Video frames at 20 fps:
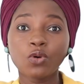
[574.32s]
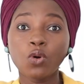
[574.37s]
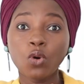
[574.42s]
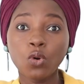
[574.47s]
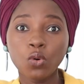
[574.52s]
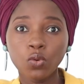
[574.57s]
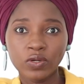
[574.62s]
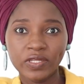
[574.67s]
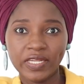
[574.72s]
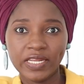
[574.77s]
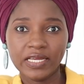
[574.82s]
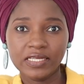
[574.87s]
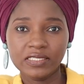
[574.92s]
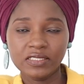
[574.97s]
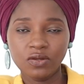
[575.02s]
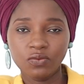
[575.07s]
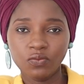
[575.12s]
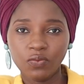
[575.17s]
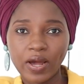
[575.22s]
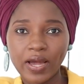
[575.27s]
on
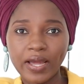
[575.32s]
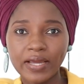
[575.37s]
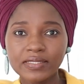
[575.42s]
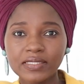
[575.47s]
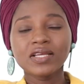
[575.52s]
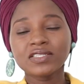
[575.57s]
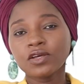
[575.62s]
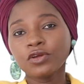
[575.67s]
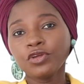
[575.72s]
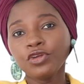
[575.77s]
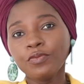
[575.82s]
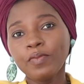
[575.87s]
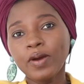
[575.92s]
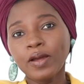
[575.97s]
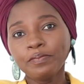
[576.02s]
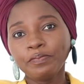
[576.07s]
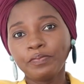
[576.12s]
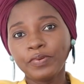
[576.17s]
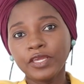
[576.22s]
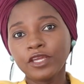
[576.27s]
wholeness, right? As a
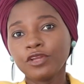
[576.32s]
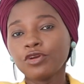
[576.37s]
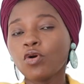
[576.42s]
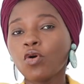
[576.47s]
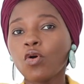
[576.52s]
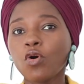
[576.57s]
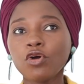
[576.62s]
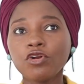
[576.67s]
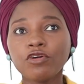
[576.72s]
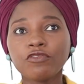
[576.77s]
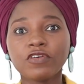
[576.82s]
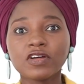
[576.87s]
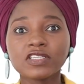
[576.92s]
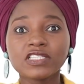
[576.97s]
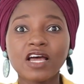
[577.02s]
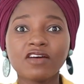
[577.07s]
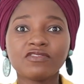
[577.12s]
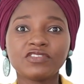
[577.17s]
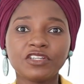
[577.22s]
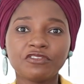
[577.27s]
human being, all of
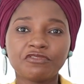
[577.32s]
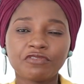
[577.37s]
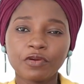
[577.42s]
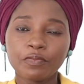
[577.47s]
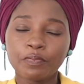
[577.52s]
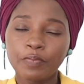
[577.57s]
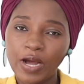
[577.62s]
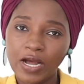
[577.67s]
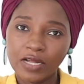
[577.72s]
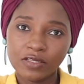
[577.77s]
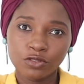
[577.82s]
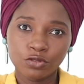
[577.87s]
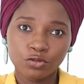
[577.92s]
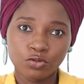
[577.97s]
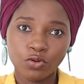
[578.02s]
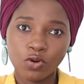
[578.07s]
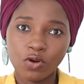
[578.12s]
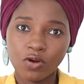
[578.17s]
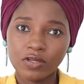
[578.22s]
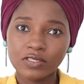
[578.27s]
us have different parts
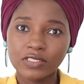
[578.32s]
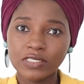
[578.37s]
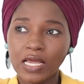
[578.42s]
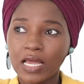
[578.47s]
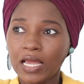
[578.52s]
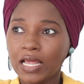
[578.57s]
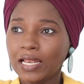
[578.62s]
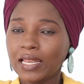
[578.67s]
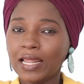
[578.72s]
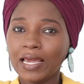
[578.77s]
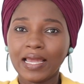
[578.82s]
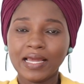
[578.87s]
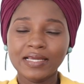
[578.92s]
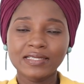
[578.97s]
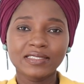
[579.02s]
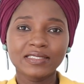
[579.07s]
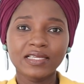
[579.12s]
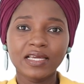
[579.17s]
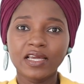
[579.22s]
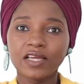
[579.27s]
to us. Like
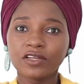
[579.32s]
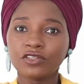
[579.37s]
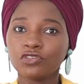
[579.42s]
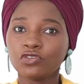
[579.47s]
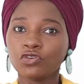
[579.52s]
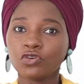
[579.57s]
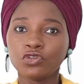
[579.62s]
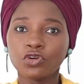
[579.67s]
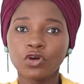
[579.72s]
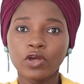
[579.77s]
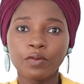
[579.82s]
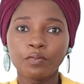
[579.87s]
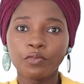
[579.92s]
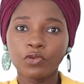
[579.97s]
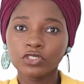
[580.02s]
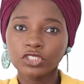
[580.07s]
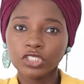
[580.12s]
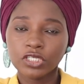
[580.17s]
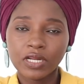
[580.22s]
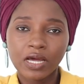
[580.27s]
I said, you know, your
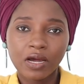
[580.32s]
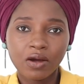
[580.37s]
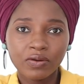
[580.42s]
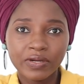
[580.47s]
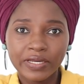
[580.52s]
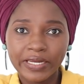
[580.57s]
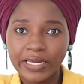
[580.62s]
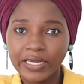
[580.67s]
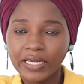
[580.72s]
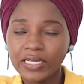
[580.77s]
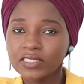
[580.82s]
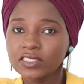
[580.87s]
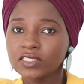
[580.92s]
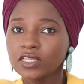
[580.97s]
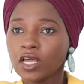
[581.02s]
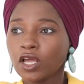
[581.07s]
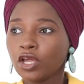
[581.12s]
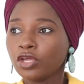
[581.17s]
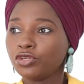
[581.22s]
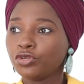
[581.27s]
emotional
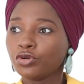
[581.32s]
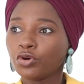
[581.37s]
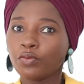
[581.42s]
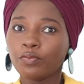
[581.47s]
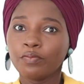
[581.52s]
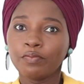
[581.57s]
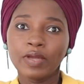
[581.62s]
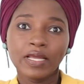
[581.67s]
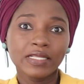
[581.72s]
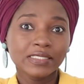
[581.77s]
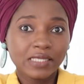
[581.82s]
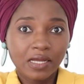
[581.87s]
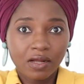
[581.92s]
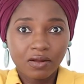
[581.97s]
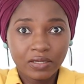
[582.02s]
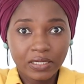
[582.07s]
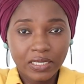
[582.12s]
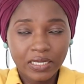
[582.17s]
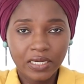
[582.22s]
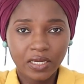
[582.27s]
needs, your
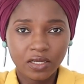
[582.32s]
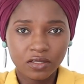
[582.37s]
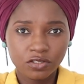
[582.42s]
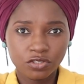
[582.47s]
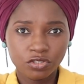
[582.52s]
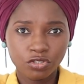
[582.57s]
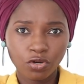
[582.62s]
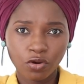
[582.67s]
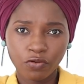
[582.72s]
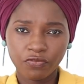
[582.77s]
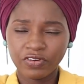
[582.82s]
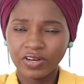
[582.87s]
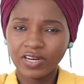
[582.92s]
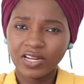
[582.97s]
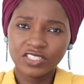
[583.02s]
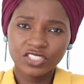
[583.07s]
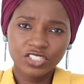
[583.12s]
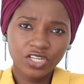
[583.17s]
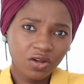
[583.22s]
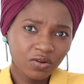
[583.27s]
mental needs, your
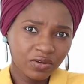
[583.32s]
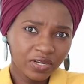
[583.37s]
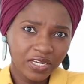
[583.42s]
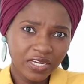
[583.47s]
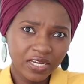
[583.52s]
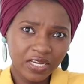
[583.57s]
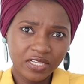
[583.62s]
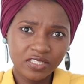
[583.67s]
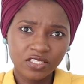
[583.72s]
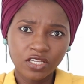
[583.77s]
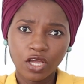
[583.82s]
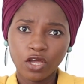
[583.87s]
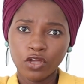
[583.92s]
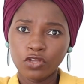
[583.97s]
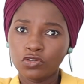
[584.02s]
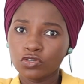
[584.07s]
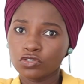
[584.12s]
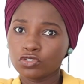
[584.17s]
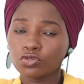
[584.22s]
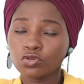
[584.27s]
financial needs,
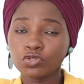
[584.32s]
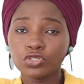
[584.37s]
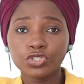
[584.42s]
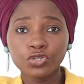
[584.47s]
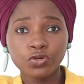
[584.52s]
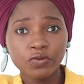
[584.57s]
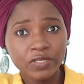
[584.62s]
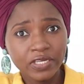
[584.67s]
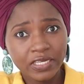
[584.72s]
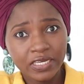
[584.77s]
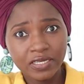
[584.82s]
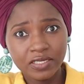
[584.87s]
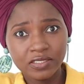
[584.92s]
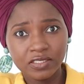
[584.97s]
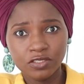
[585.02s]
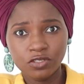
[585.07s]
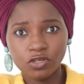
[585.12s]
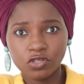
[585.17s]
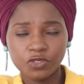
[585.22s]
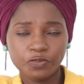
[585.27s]
your social
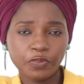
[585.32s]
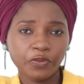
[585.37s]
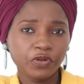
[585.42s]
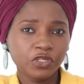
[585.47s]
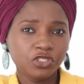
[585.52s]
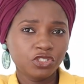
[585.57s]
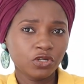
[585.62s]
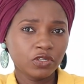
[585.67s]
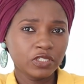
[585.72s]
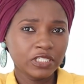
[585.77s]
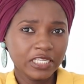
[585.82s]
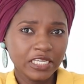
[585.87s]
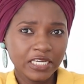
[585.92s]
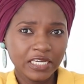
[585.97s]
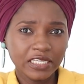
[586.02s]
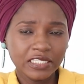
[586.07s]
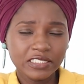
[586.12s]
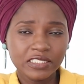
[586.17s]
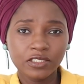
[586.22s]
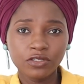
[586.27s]
needs, your spiritual
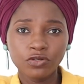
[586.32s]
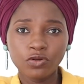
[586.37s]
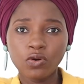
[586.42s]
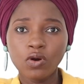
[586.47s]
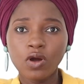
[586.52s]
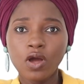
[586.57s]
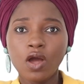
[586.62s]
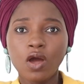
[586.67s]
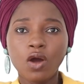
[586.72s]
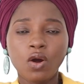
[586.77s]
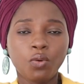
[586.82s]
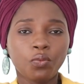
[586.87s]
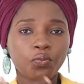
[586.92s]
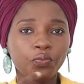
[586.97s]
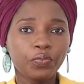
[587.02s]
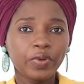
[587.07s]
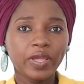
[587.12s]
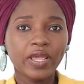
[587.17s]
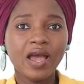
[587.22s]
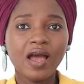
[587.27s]
needs, you know,
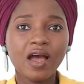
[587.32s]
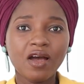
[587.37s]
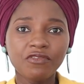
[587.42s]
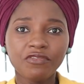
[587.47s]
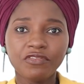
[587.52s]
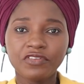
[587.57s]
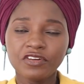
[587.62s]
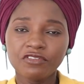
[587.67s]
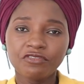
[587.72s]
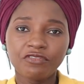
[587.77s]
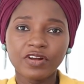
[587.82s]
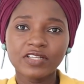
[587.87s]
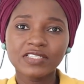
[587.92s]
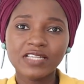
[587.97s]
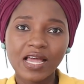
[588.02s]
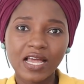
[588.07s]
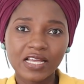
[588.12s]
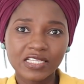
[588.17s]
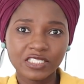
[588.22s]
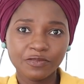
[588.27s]
we have
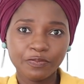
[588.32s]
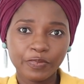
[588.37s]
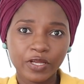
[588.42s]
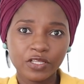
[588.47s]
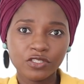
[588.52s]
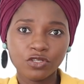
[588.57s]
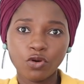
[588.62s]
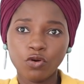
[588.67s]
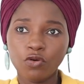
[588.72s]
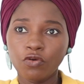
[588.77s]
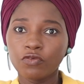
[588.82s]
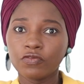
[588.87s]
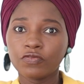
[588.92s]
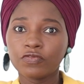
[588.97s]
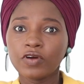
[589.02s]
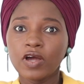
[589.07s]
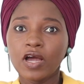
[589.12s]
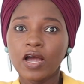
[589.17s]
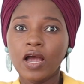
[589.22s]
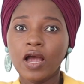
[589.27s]
different aspects
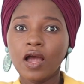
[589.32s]
of